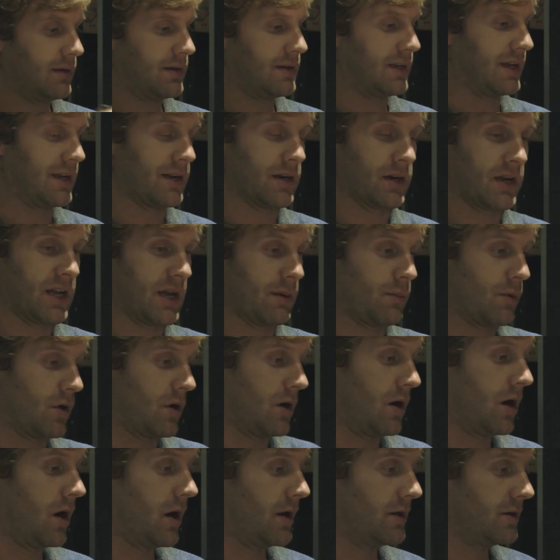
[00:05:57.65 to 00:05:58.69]
to get your
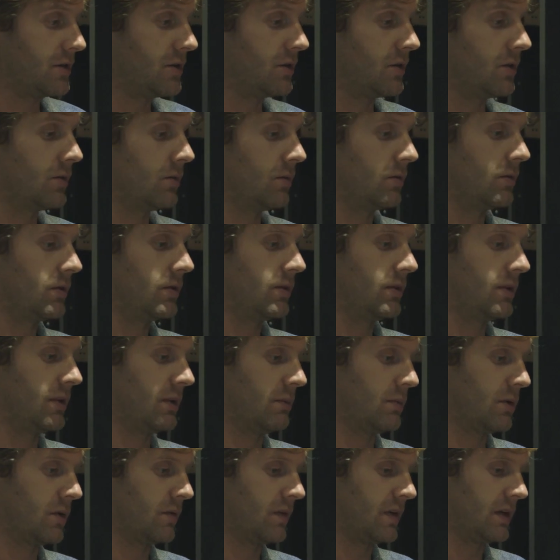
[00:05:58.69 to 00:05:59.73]
camera onto the
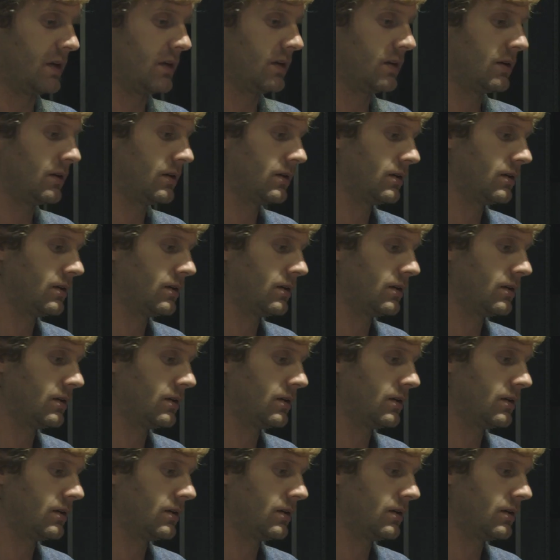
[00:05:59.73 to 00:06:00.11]
Movi.